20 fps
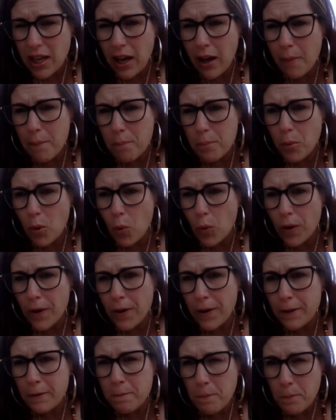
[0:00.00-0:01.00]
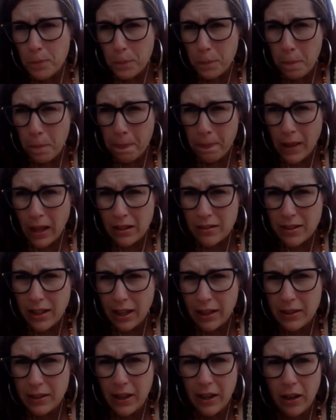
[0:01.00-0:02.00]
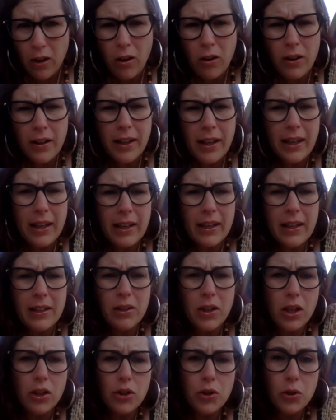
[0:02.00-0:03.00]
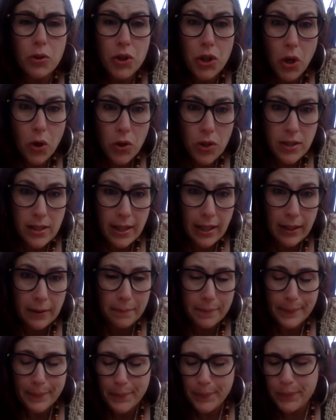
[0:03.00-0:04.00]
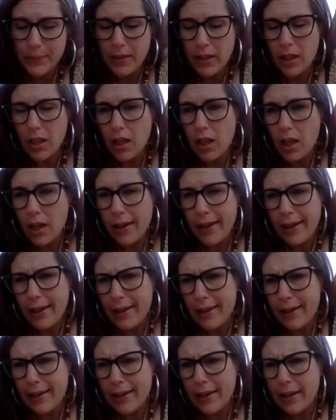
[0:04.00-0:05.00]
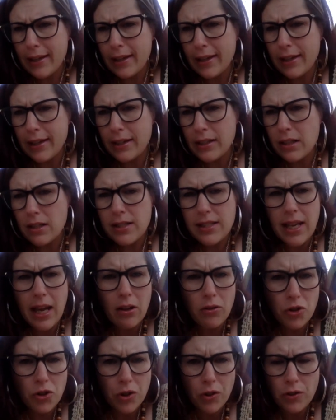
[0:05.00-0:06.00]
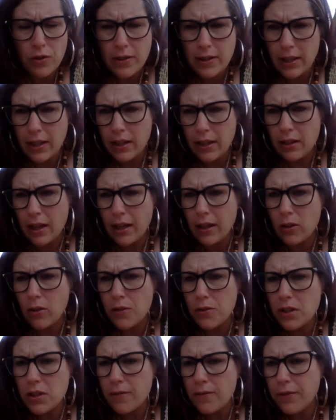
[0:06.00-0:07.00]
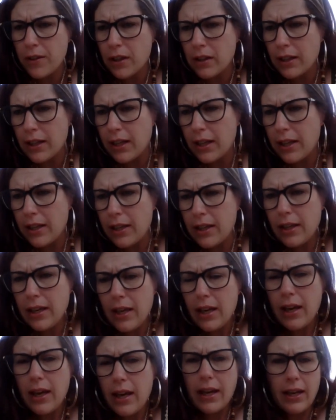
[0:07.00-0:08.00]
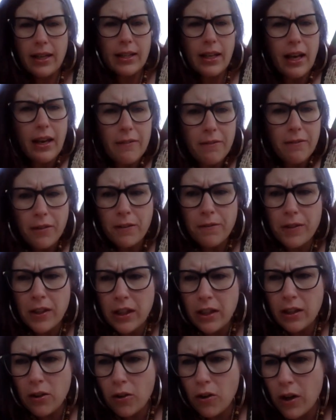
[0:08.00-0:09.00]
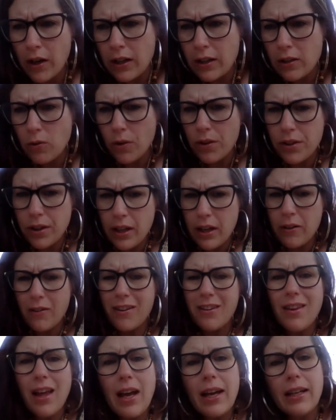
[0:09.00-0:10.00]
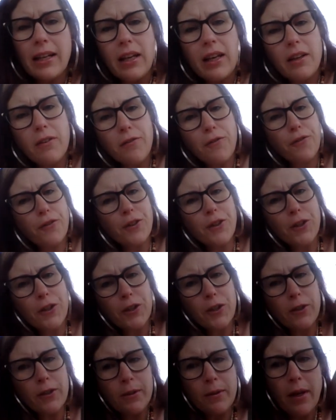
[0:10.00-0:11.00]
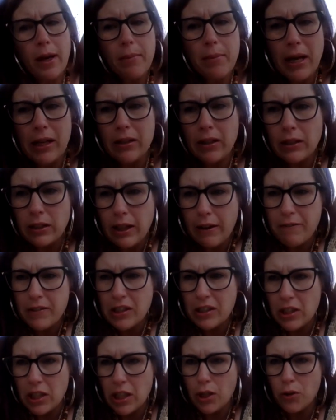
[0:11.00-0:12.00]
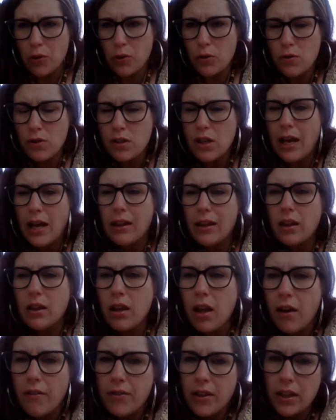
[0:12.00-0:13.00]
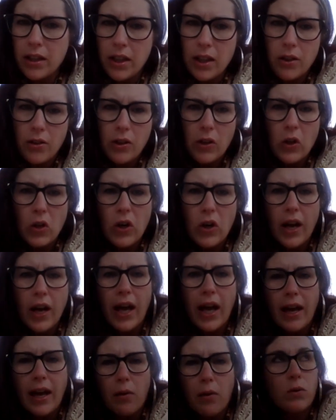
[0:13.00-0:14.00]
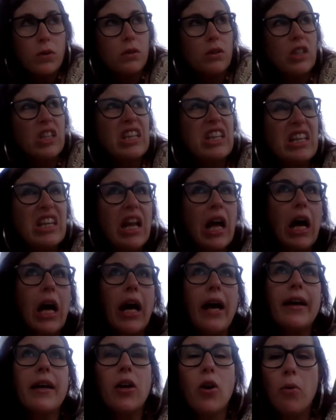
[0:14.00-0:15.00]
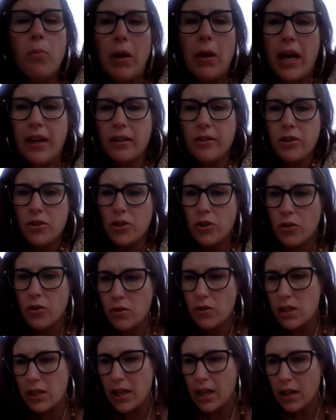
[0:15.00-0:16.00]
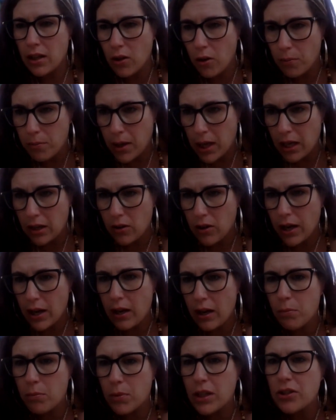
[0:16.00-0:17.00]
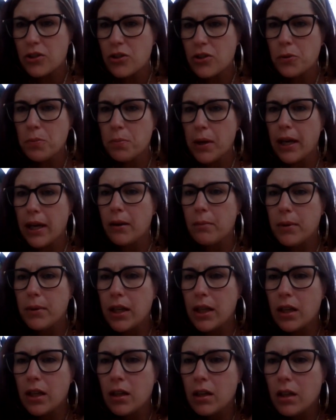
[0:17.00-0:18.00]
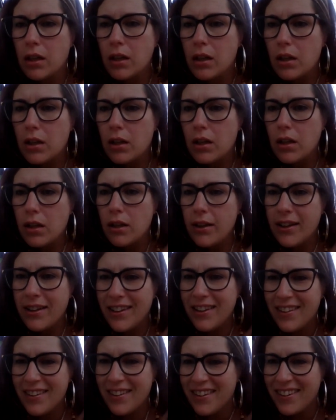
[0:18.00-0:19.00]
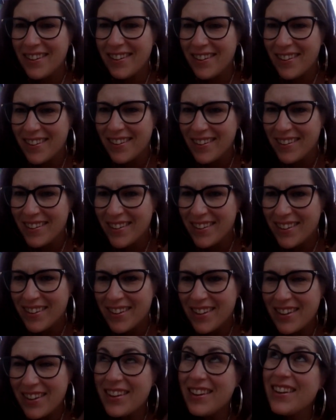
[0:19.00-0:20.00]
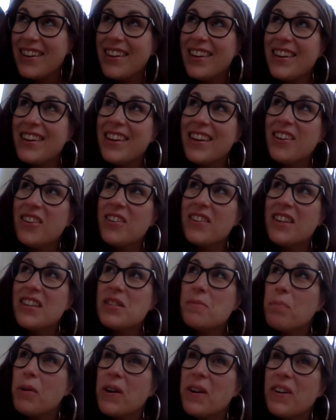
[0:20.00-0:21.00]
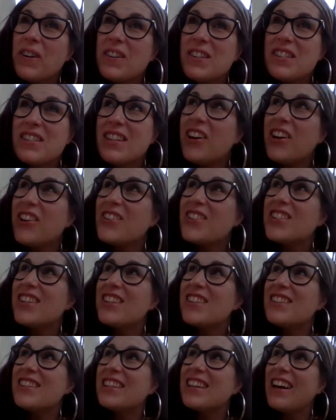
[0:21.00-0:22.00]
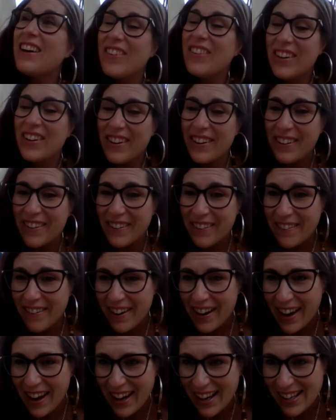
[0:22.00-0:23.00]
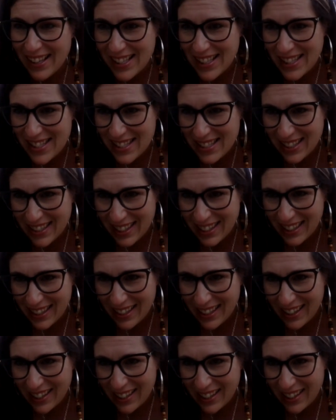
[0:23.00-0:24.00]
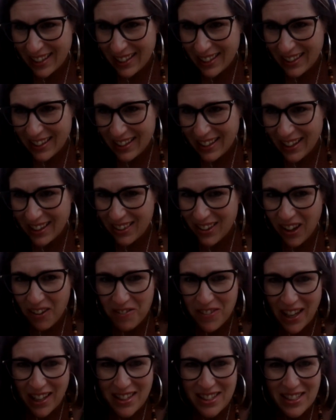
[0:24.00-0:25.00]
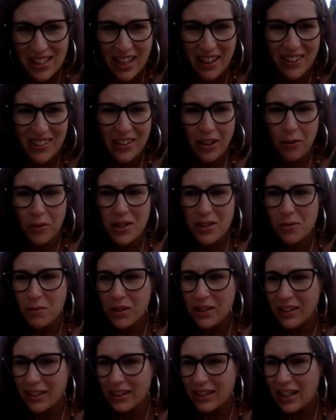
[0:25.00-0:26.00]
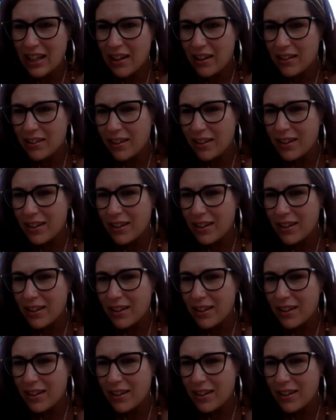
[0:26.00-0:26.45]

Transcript: Well, see, I'm born, Danielle, in New Jersey and South Jersey, like close to Philly. And I've lived here in North Carolina for about 11 years. I love it here. I will not go back to Jersey, no matter how much you pay me. You hear these birds? They're just going crazy. I love that sound, though. It's really neat.